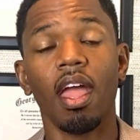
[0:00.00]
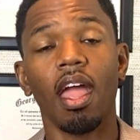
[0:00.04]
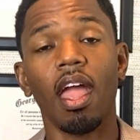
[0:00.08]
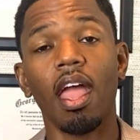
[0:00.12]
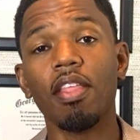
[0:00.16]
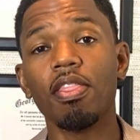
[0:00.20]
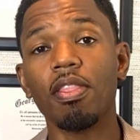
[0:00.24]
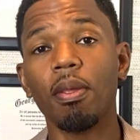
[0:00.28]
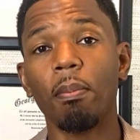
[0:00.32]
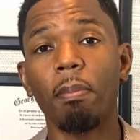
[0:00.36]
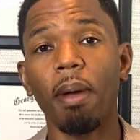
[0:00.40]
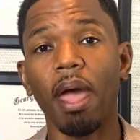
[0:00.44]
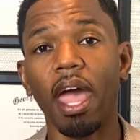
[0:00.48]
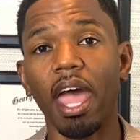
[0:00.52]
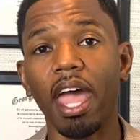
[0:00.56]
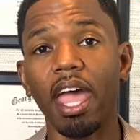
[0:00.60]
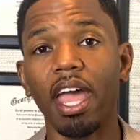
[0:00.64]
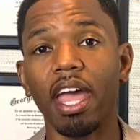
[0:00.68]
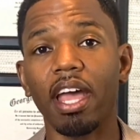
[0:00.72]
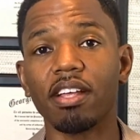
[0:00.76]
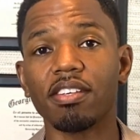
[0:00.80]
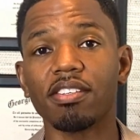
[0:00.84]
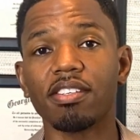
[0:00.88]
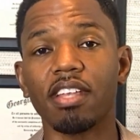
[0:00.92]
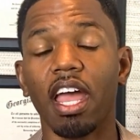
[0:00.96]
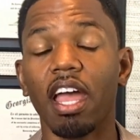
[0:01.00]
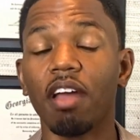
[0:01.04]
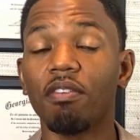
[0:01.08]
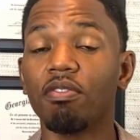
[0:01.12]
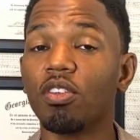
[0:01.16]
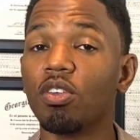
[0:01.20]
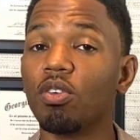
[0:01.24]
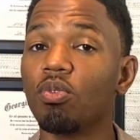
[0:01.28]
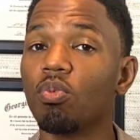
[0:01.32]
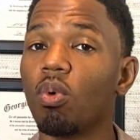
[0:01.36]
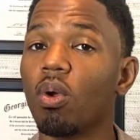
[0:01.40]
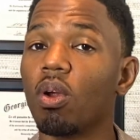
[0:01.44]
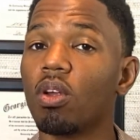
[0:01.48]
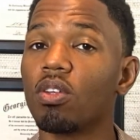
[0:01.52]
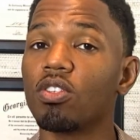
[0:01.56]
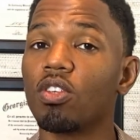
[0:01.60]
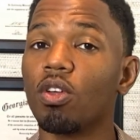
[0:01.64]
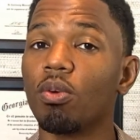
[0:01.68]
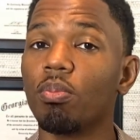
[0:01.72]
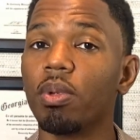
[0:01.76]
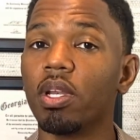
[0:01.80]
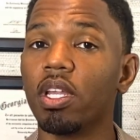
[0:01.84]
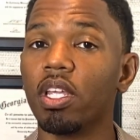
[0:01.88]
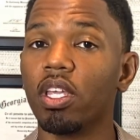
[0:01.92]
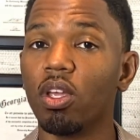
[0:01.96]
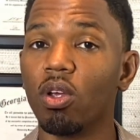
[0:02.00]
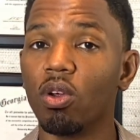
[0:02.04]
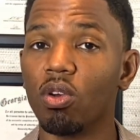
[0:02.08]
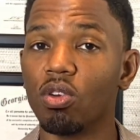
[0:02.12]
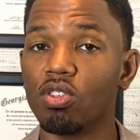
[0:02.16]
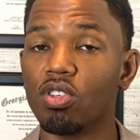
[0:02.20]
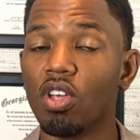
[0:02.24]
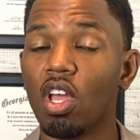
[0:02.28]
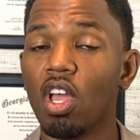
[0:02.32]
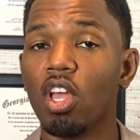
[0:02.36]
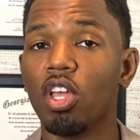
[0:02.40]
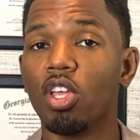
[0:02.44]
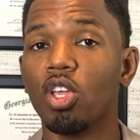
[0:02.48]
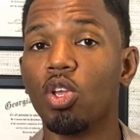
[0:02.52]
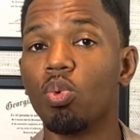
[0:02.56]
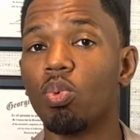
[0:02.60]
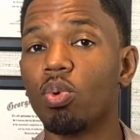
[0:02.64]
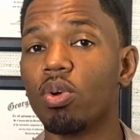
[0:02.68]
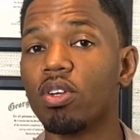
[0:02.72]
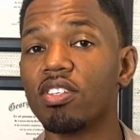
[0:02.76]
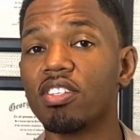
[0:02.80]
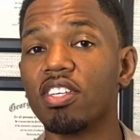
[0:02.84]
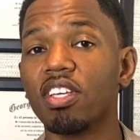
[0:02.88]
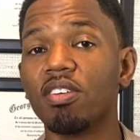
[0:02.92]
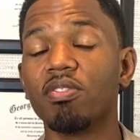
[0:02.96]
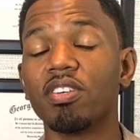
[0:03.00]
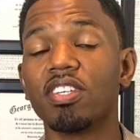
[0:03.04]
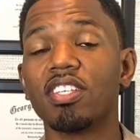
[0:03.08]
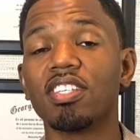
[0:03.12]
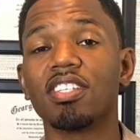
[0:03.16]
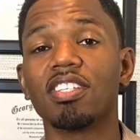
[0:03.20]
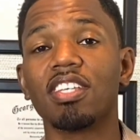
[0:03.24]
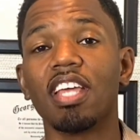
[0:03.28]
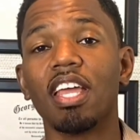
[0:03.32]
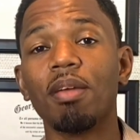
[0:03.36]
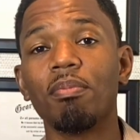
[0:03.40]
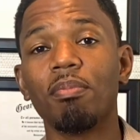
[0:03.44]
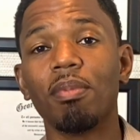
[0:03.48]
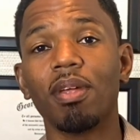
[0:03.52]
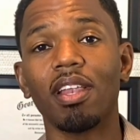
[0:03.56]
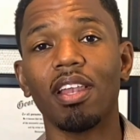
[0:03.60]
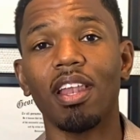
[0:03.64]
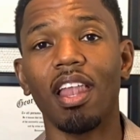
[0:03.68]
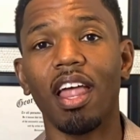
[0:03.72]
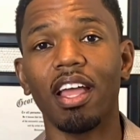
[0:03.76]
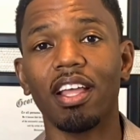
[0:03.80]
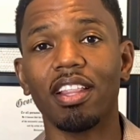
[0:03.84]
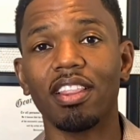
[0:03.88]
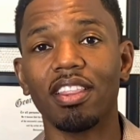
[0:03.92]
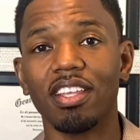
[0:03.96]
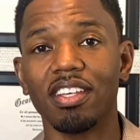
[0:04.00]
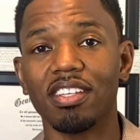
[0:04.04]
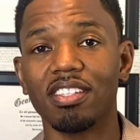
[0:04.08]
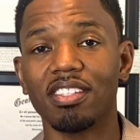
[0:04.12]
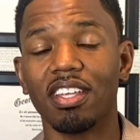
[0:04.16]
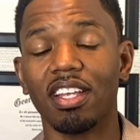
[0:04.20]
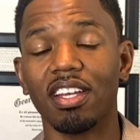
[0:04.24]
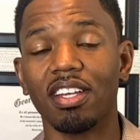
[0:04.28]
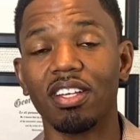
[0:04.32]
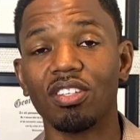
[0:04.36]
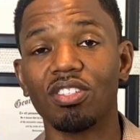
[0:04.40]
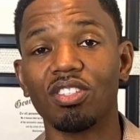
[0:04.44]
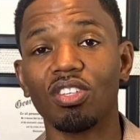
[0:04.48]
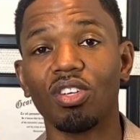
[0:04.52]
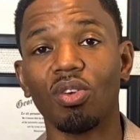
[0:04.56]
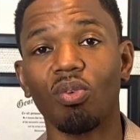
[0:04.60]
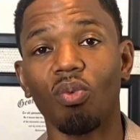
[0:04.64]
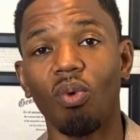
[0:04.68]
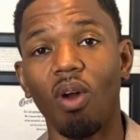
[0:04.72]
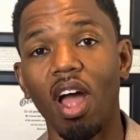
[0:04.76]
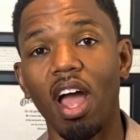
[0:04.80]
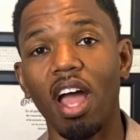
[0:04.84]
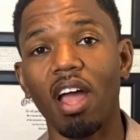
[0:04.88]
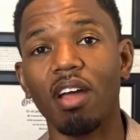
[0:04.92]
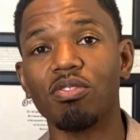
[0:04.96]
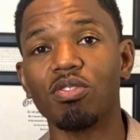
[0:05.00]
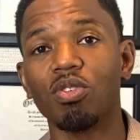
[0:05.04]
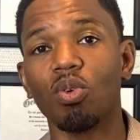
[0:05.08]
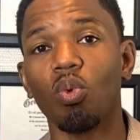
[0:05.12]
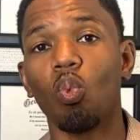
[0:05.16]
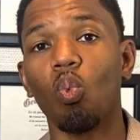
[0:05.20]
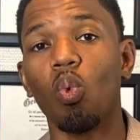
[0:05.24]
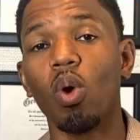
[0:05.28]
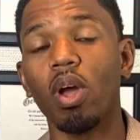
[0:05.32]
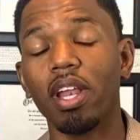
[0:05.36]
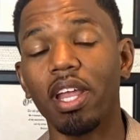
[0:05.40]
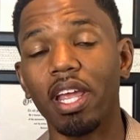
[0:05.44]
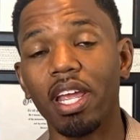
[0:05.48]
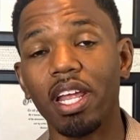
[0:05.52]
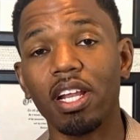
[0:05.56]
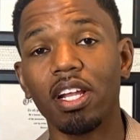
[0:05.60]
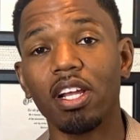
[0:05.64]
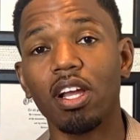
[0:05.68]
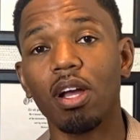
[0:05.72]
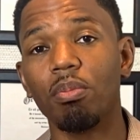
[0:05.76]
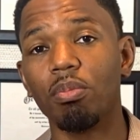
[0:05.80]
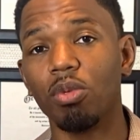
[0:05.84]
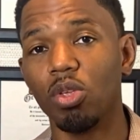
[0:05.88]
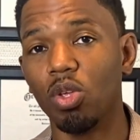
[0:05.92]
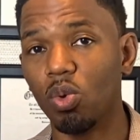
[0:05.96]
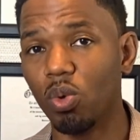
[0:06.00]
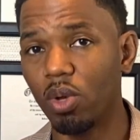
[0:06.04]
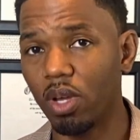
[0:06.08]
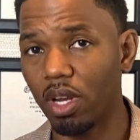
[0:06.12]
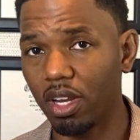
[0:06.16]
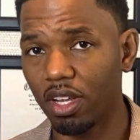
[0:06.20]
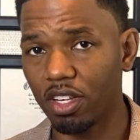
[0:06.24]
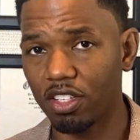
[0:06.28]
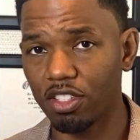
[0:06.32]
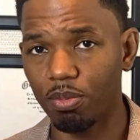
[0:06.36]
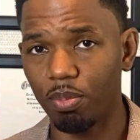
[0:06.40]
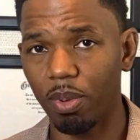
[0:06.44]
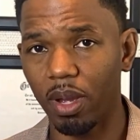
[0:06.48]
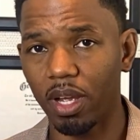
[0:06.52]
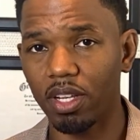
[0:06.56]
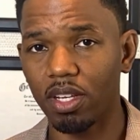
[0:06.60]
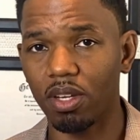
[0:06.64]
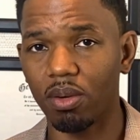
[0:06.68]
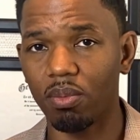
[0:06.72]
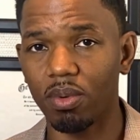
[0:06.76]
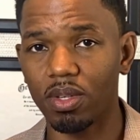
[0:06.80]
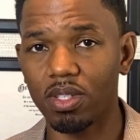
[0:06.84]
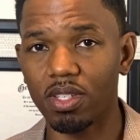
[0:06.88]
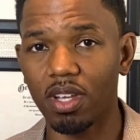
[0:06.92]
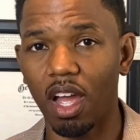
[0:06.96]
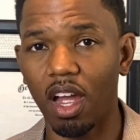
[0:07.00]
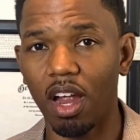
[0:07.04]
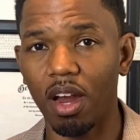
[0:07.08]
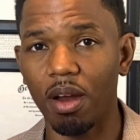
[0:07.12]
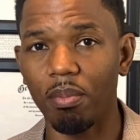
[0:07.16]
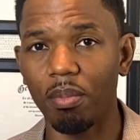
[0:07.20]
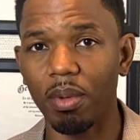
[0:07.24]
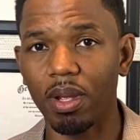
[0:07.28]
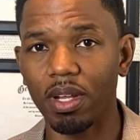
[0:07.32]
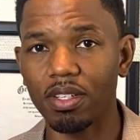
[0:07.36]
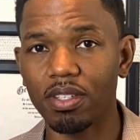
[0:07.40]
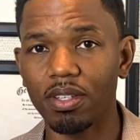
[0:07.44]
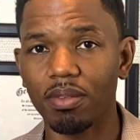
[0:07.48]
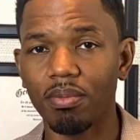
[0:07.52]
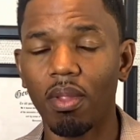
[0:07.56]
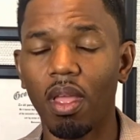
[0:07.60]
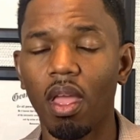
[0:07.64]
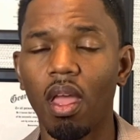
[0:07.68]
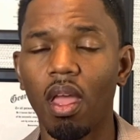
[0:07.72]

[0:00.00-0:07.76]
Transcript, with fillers: In the past, after you work so many years, you receive a statement like this that describes what income you can expect in retirement.